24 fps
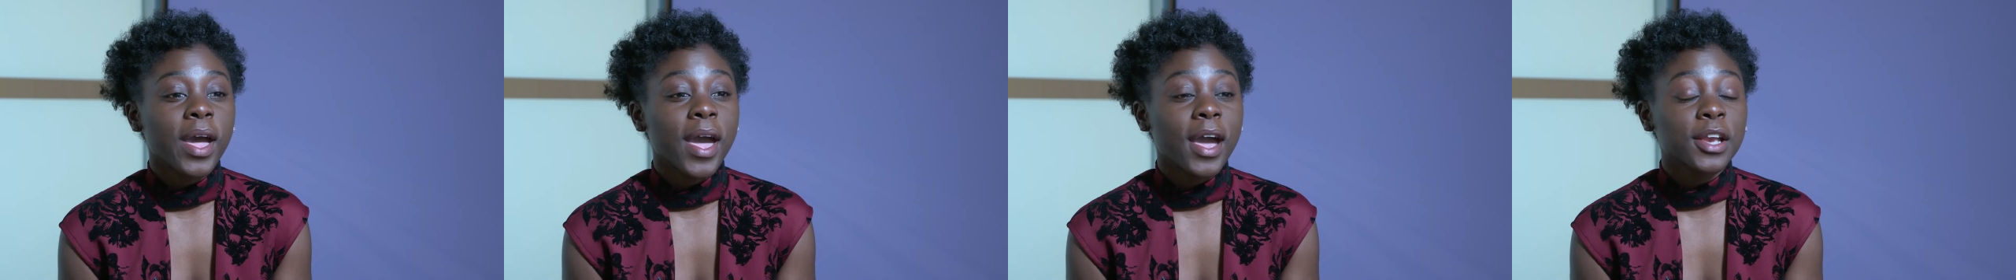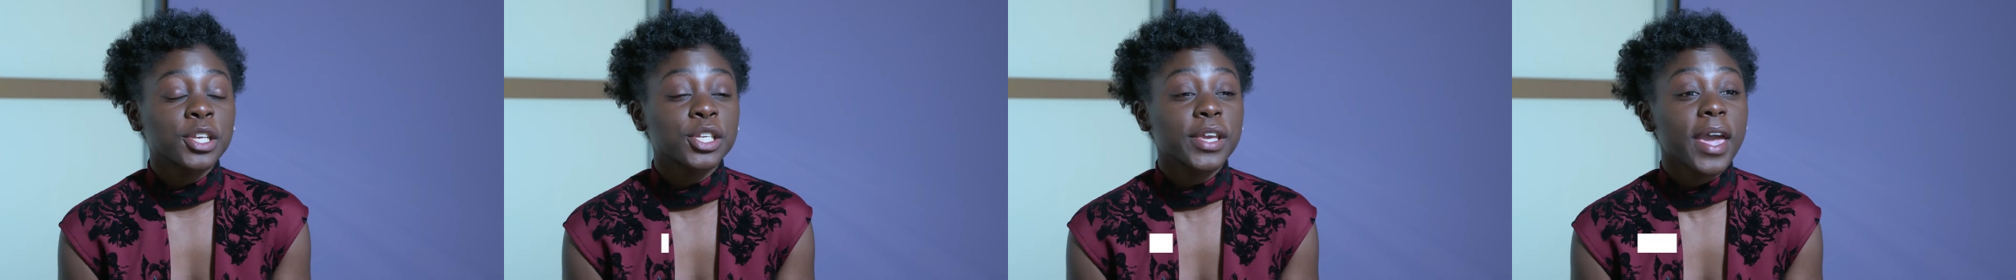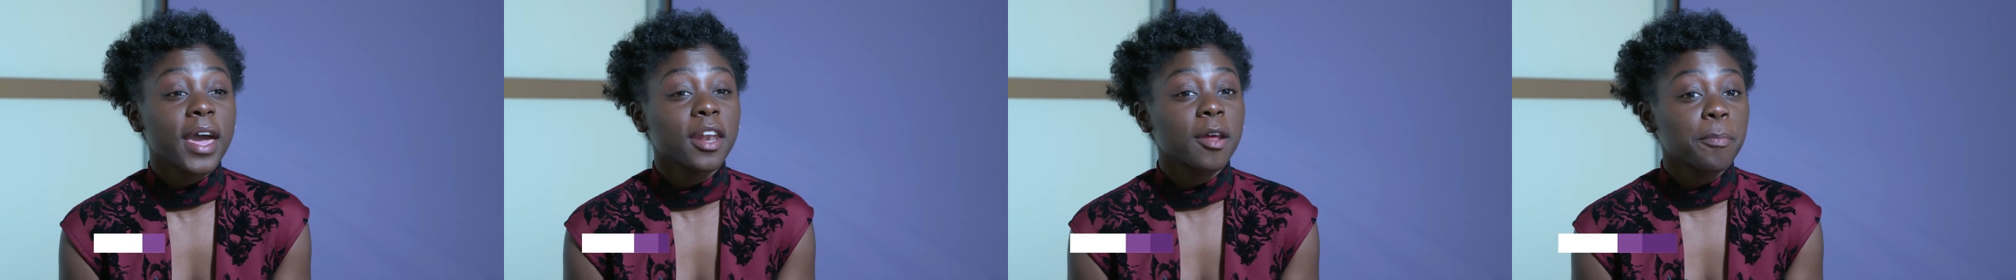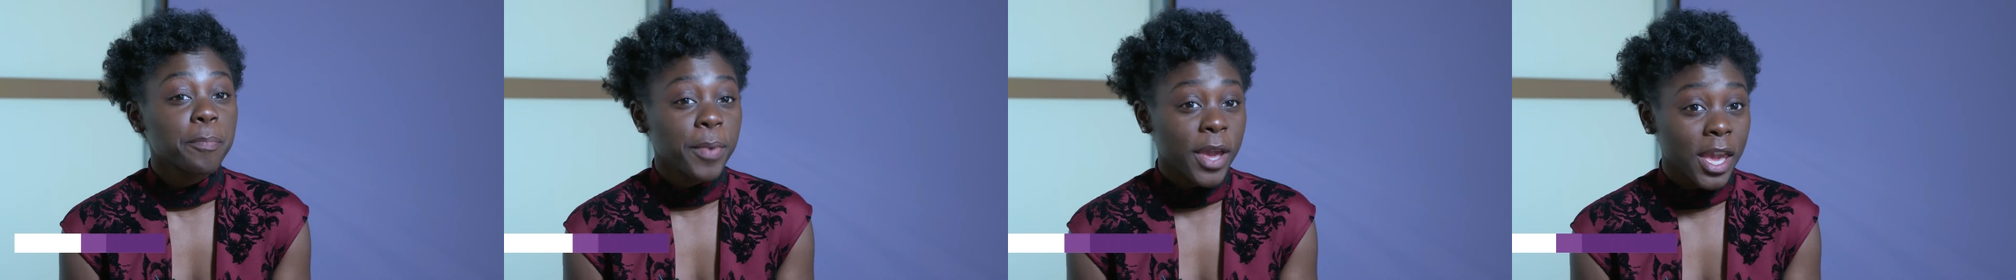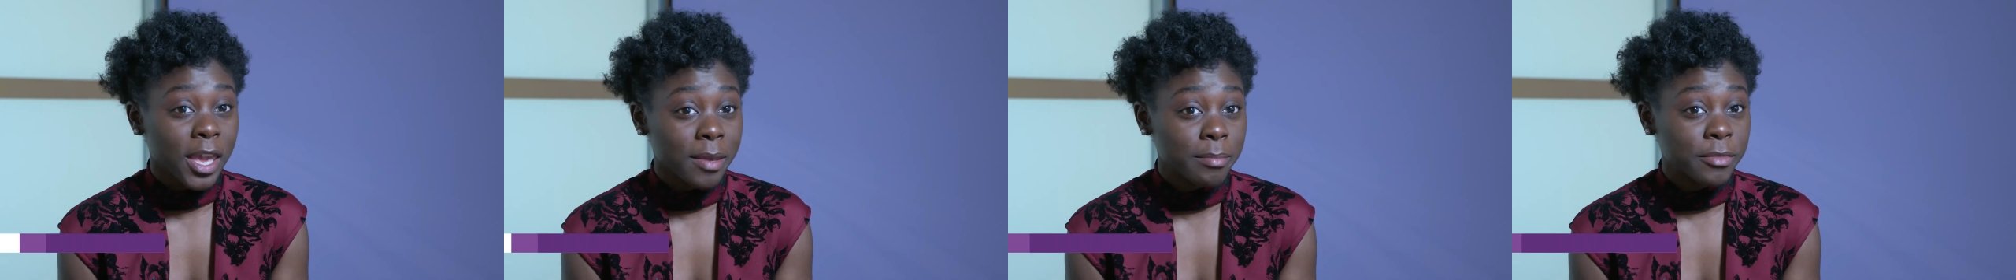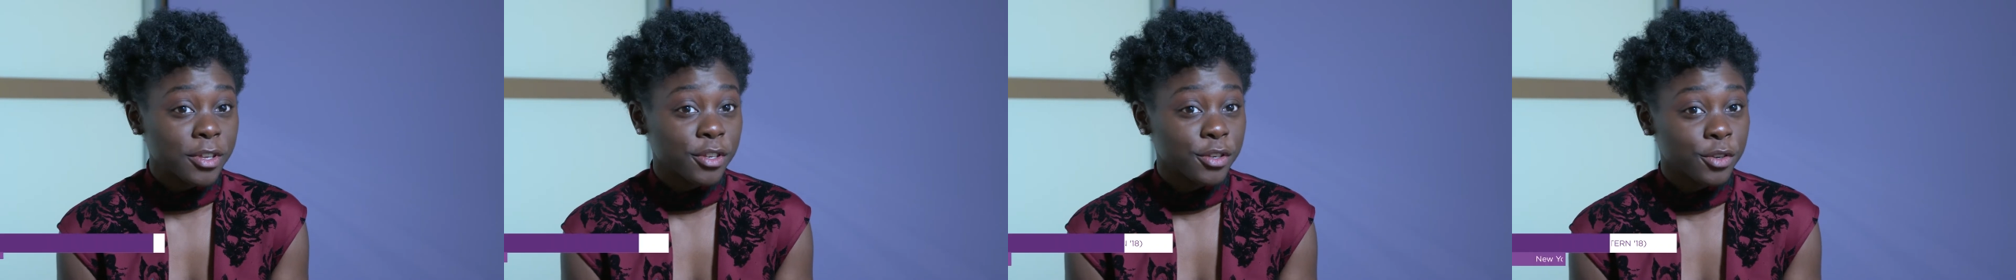I actually had a
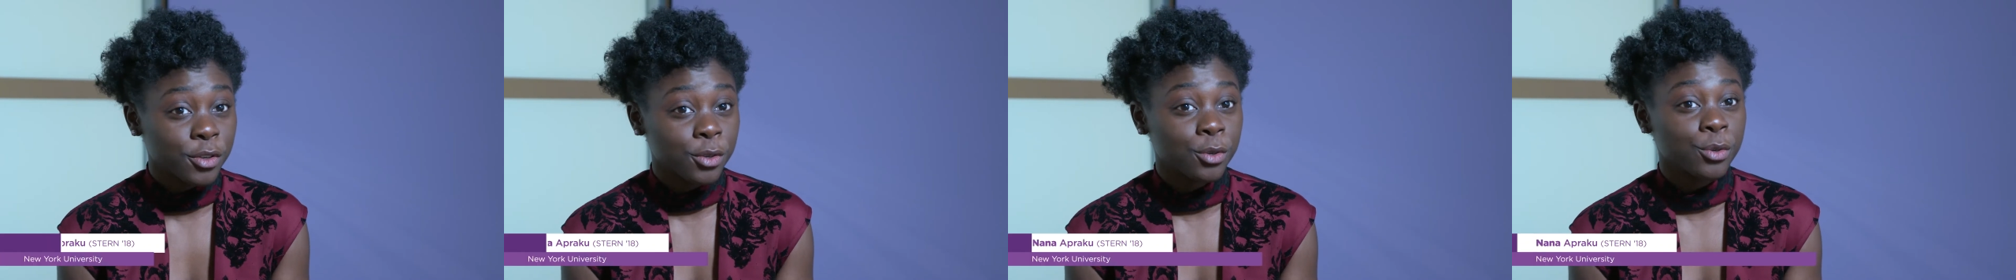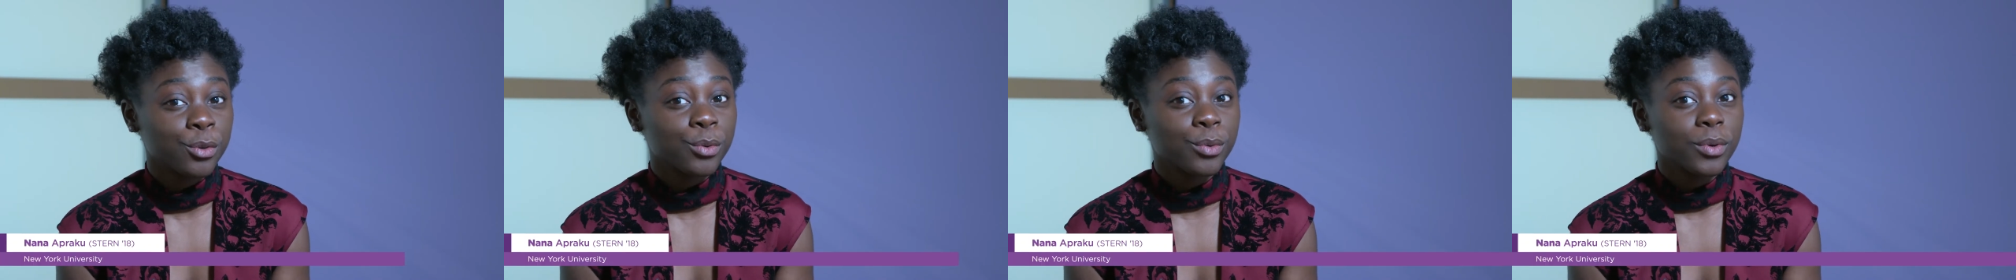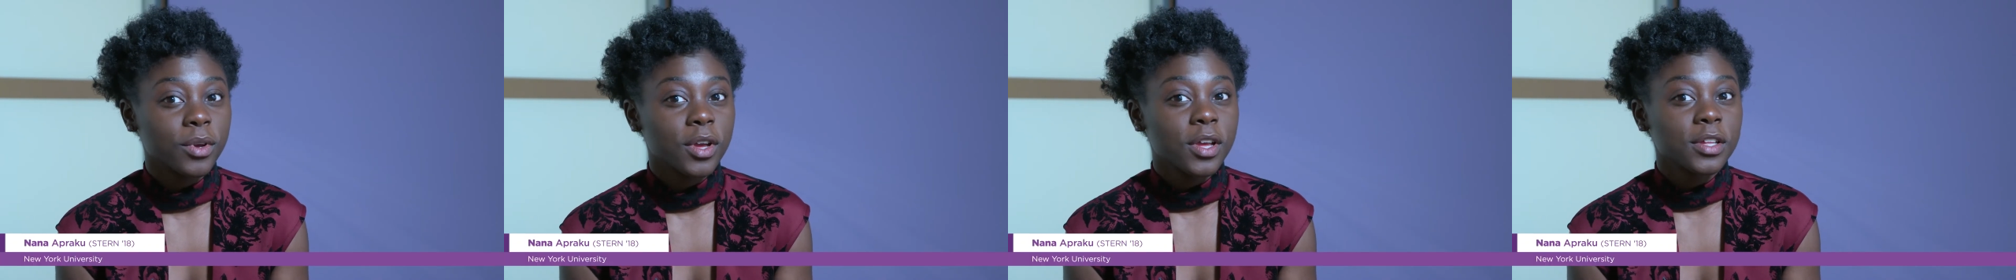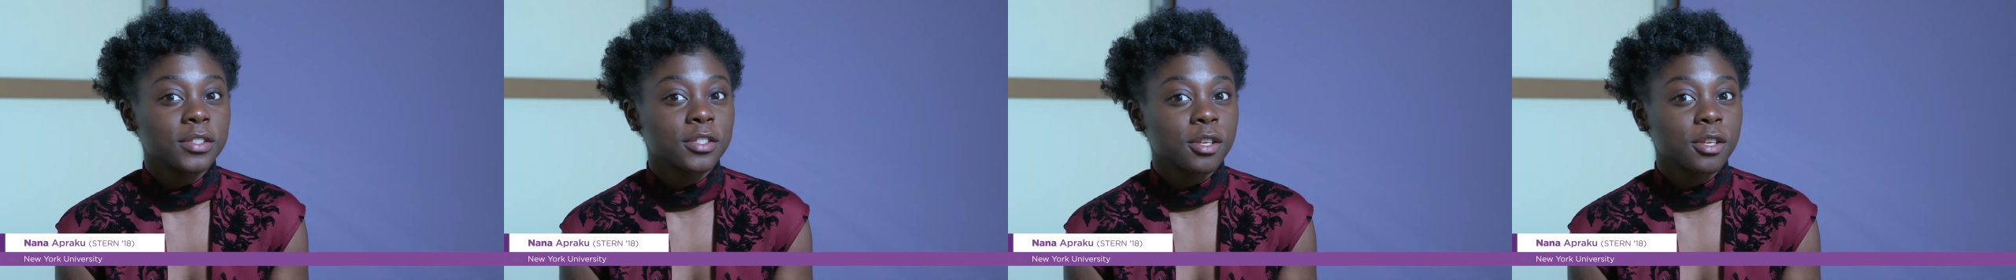payment due